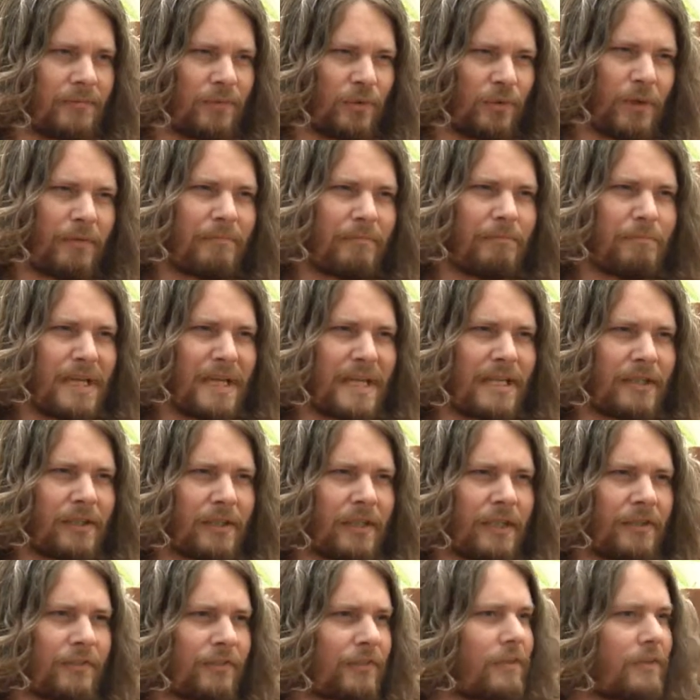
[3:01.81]
sort of
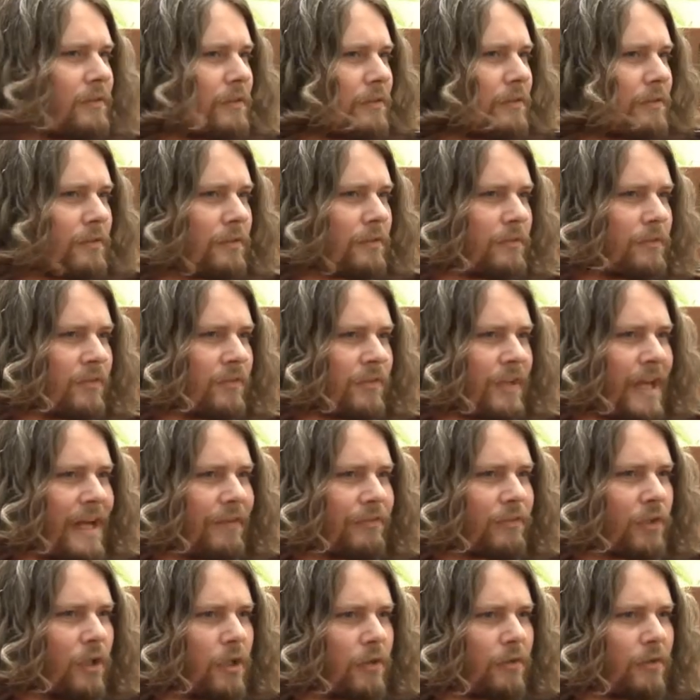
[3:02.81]
B-list
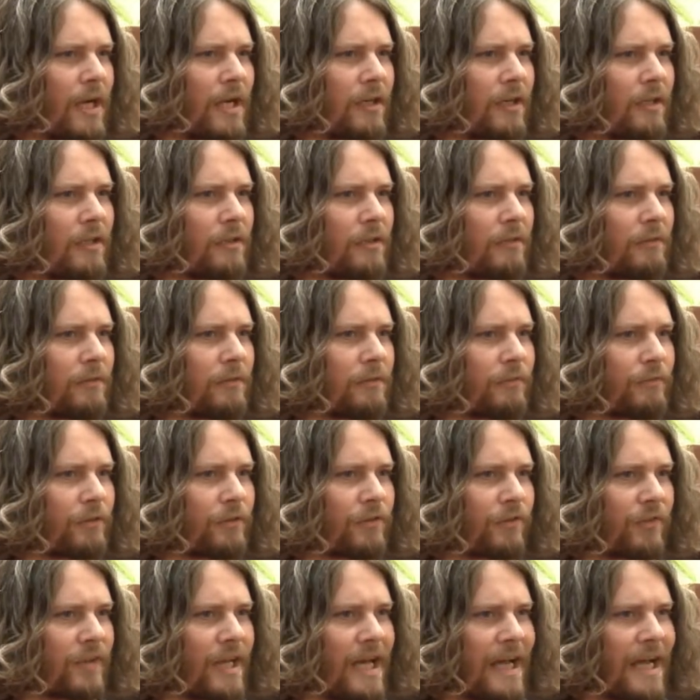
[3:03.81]
staff songwriter for
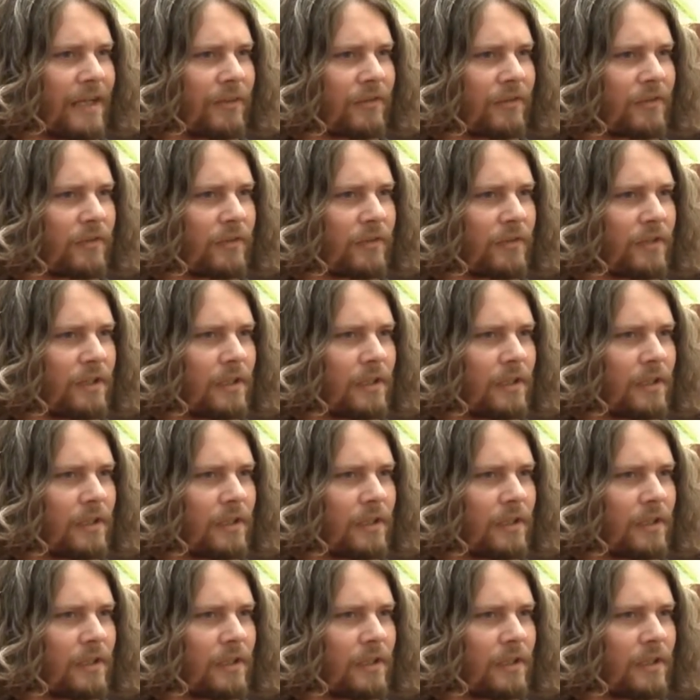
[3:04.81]
Stax.